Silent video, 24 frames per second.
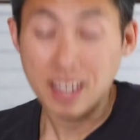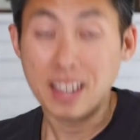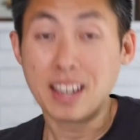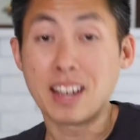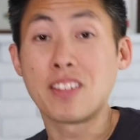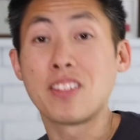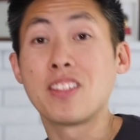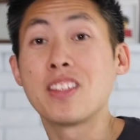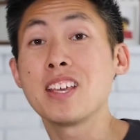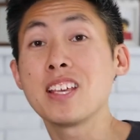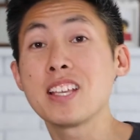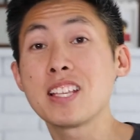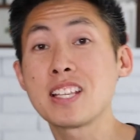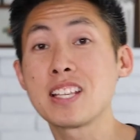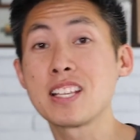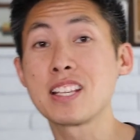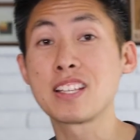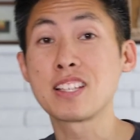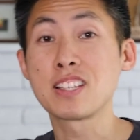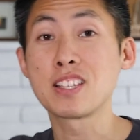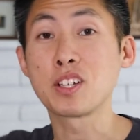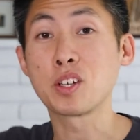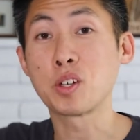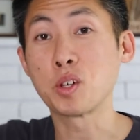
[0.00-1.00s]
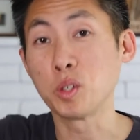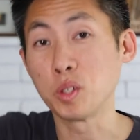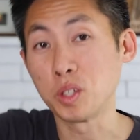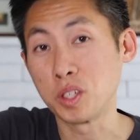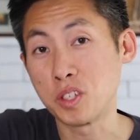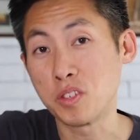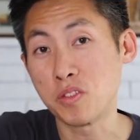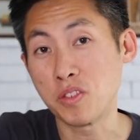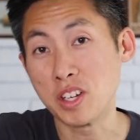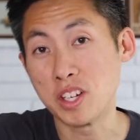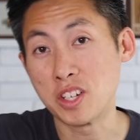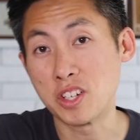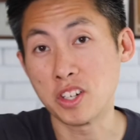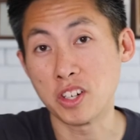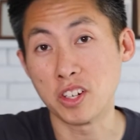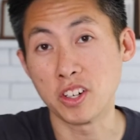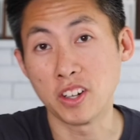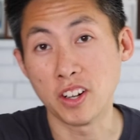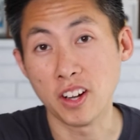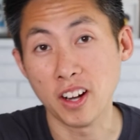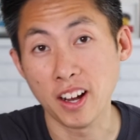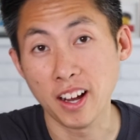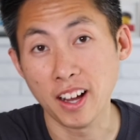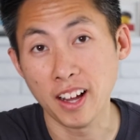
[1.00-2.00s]
Now this is the coolest
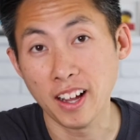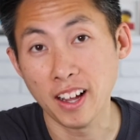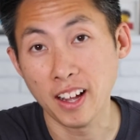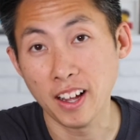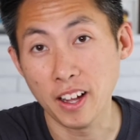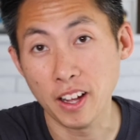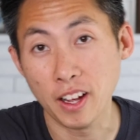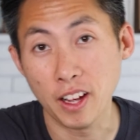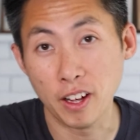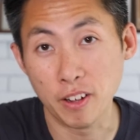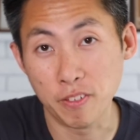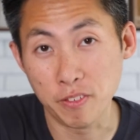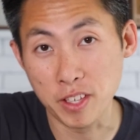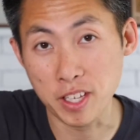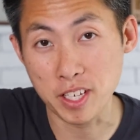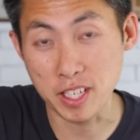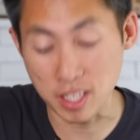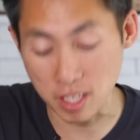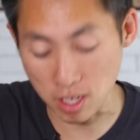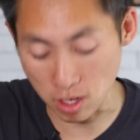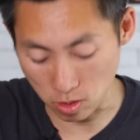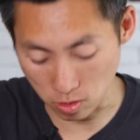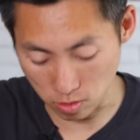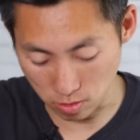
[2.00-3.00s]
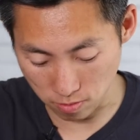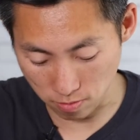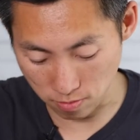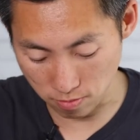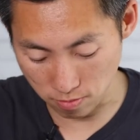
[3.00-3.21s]
feature of this tote.